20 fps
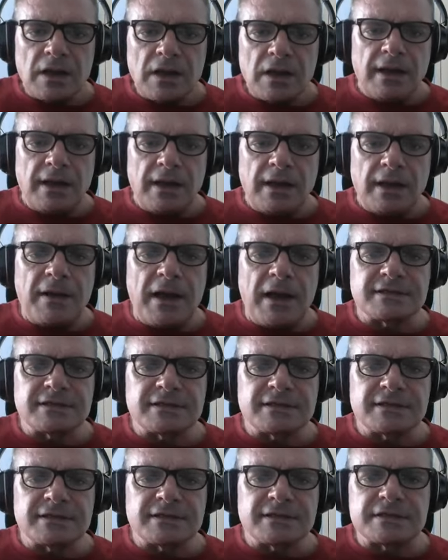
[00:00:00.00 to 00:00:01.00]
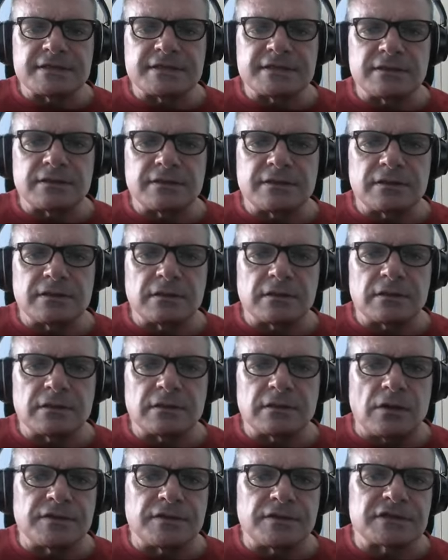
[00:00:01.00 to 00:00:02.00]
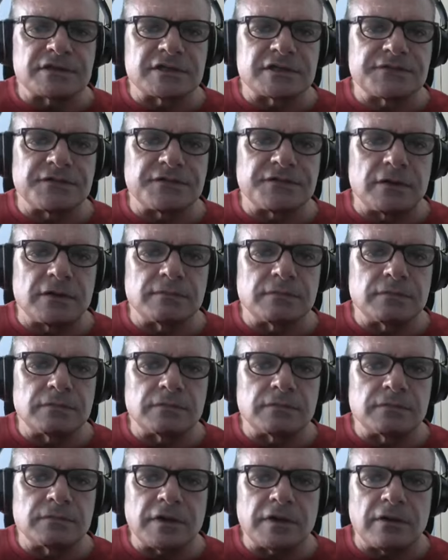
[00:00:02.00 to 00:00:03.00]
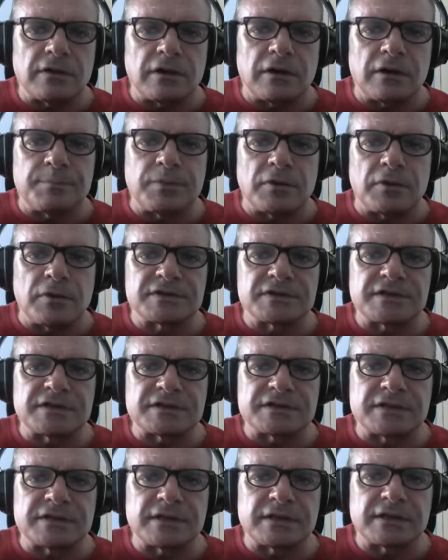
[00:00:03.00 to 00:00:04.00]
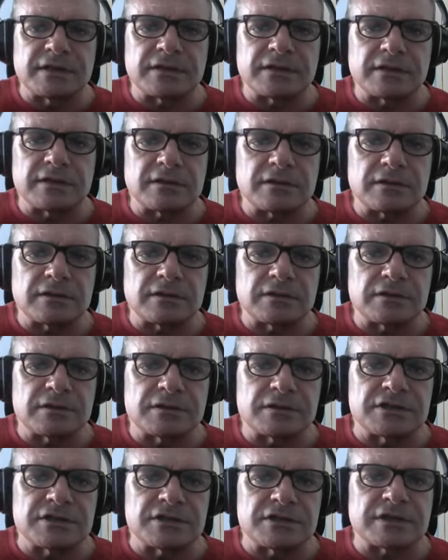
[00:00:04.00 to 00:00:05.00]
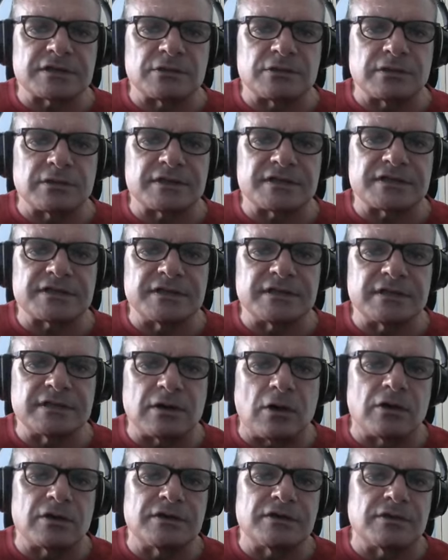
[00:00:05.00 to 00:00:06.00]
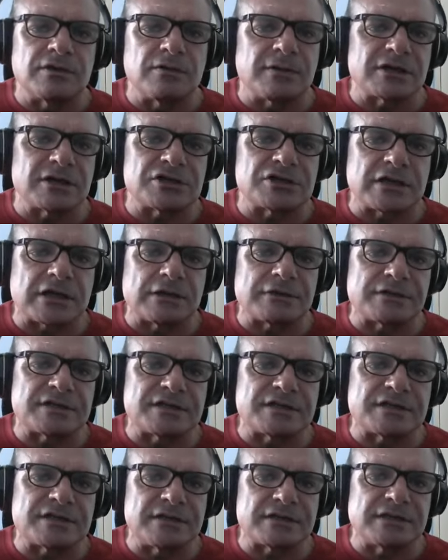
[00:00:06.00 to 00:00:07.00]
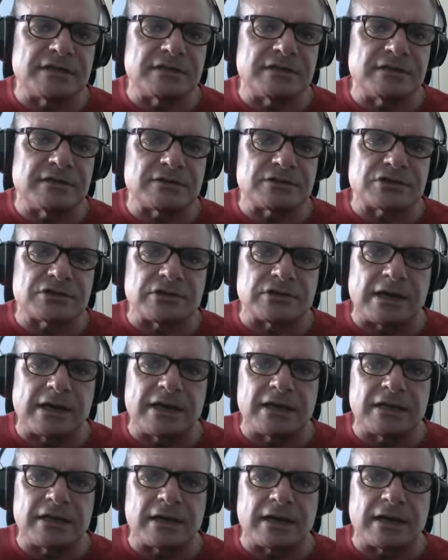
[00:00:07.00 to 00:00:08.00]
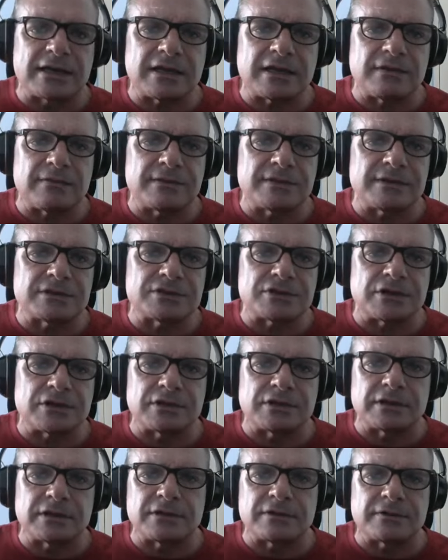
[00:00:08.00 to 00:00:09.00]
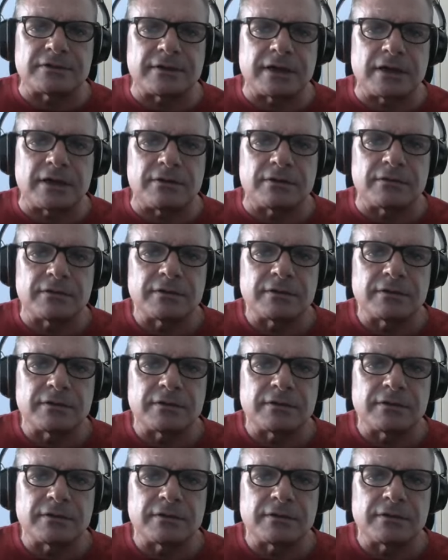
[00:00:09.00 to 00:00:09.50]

Mpox cases. Oh, this is from here. I'll post this link. Just ignore the CD. Or you want to check out the CDC? Try it. I can't read the chart. I don't know how.